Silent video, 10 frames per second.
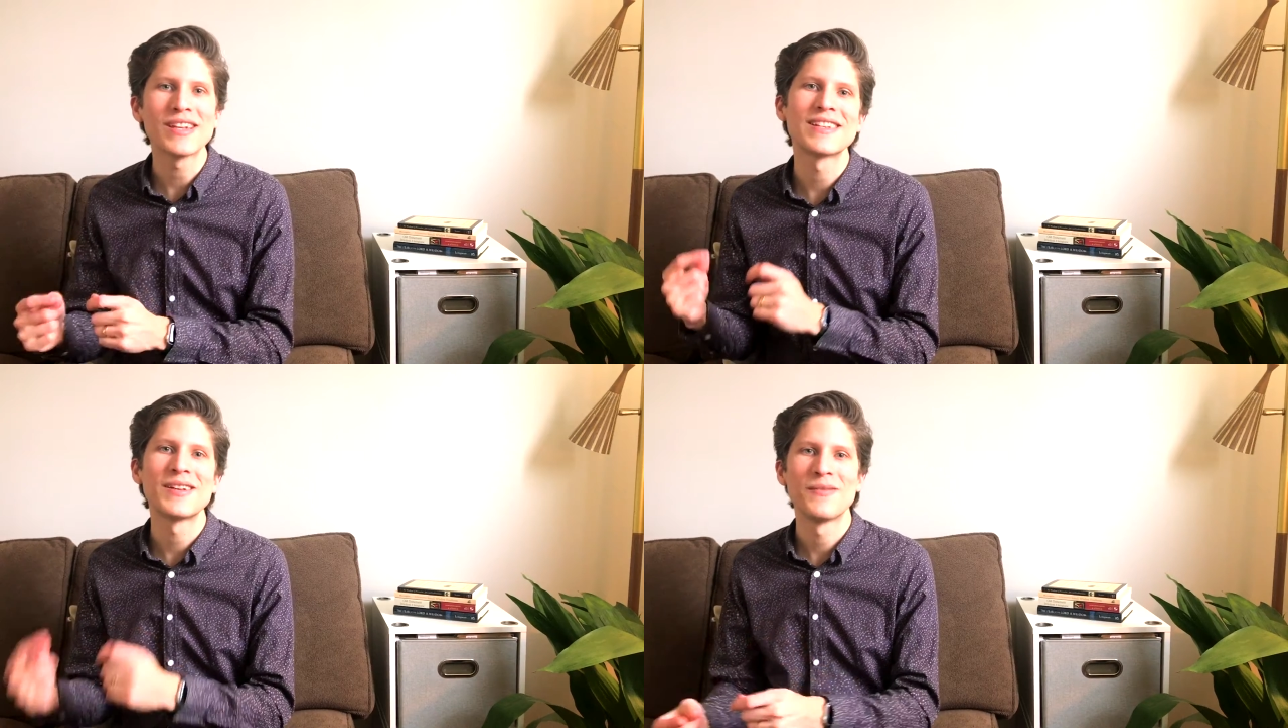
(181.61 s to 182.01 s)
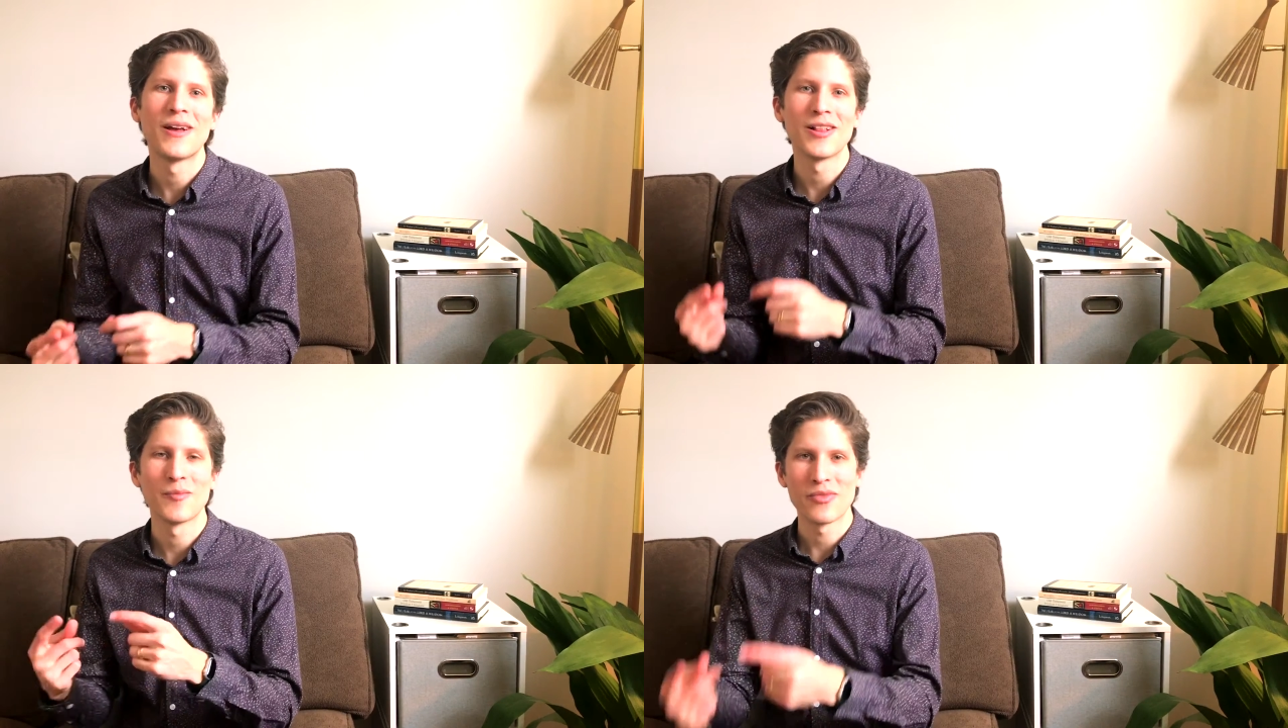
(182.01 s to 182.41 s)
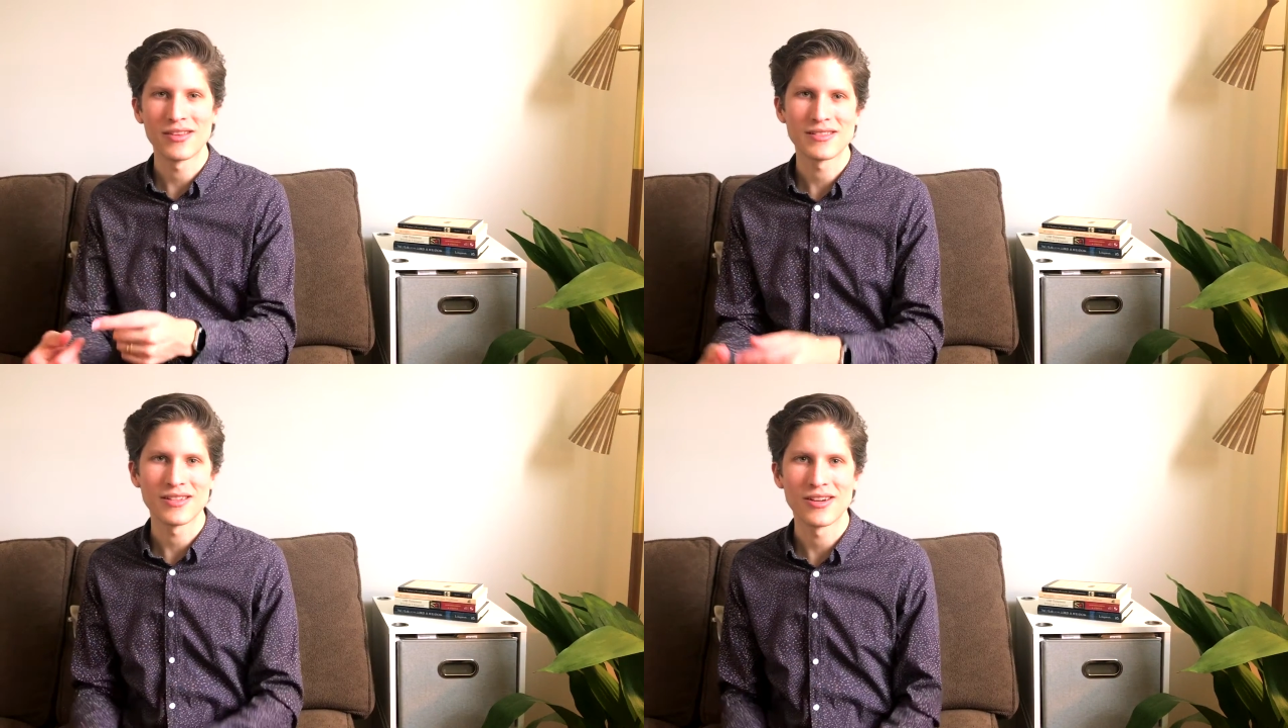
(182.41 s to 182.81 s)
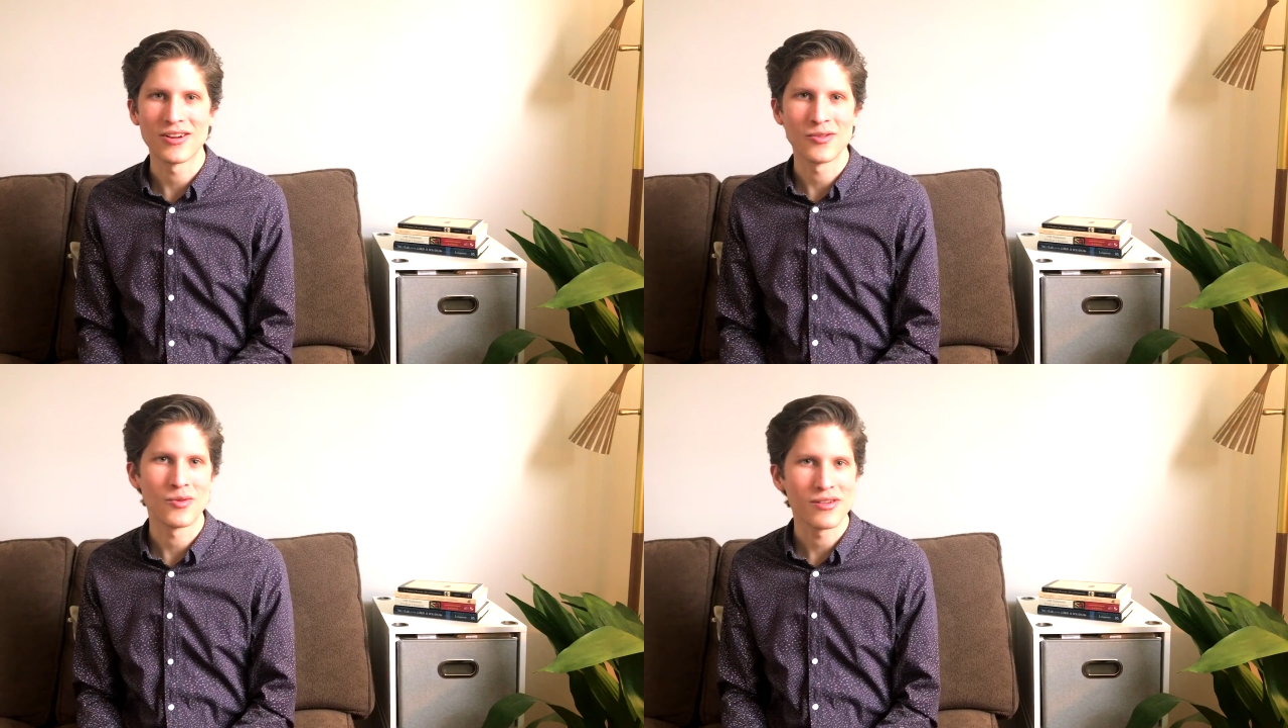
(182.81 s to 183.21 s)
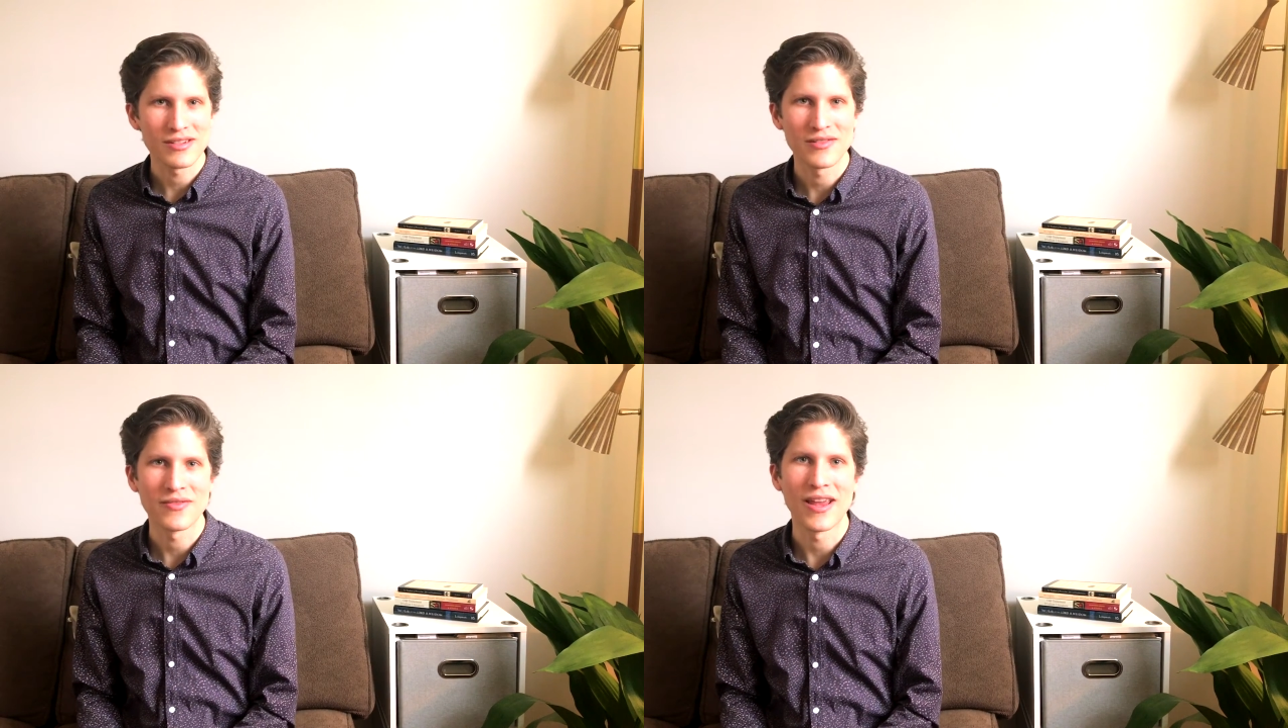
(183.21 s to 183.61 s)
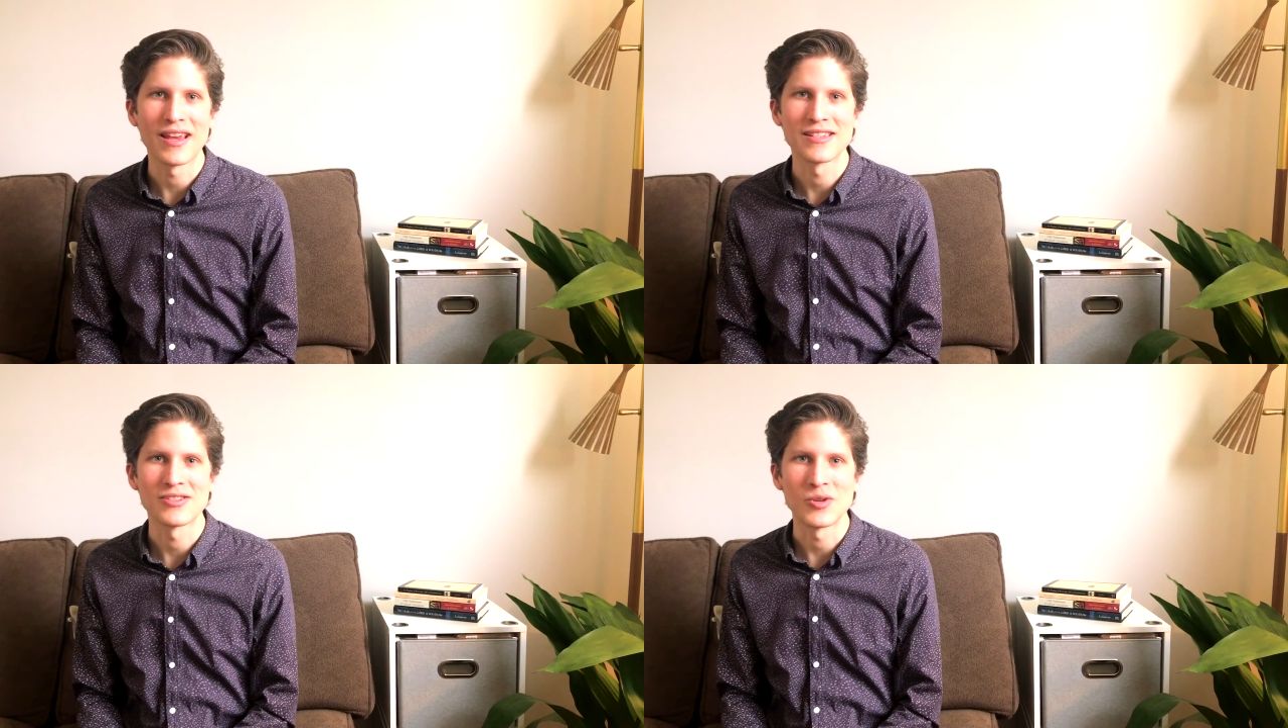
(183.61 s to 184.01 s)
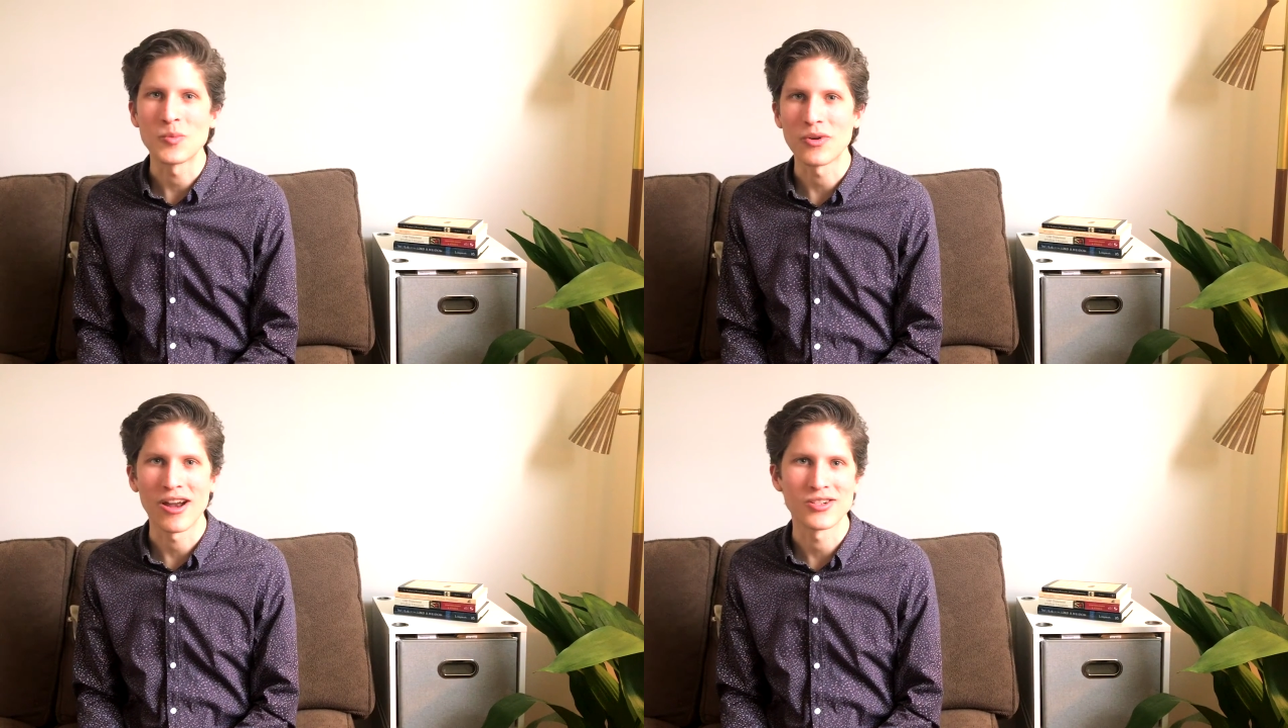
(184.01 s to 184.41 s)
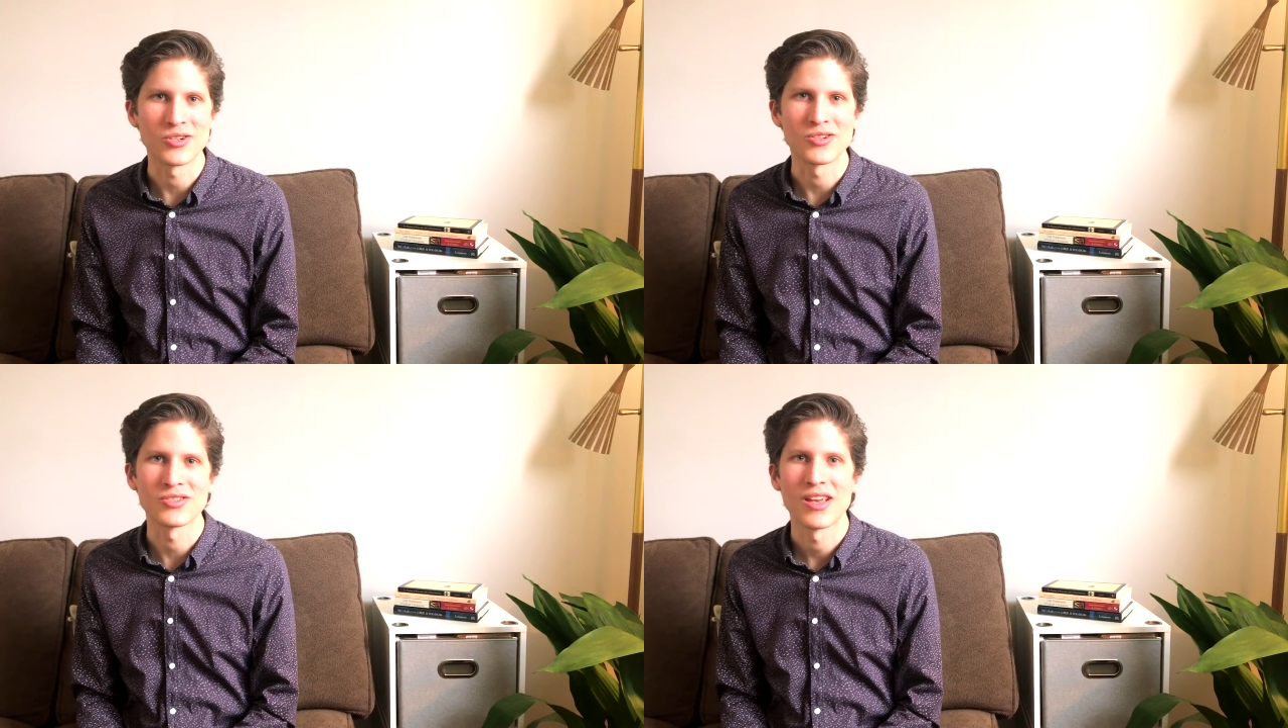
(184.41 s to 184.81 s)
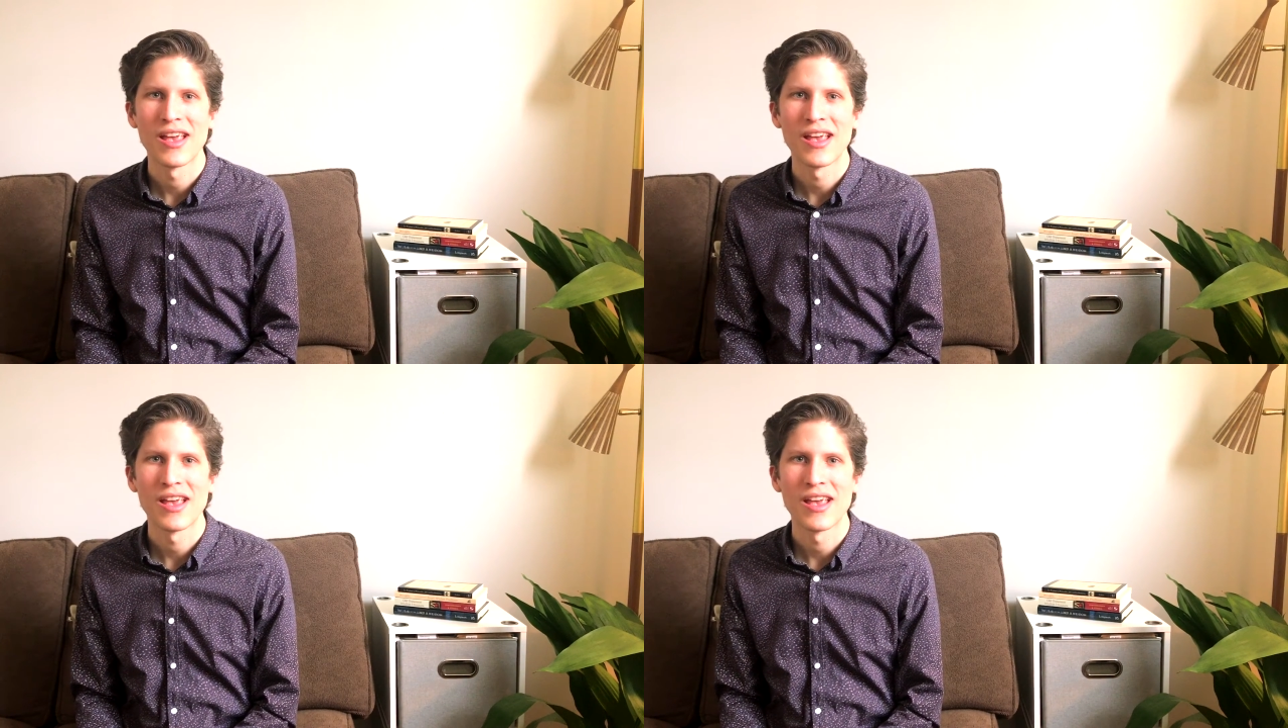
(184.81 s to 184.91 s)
to develop this year in order to face new pressures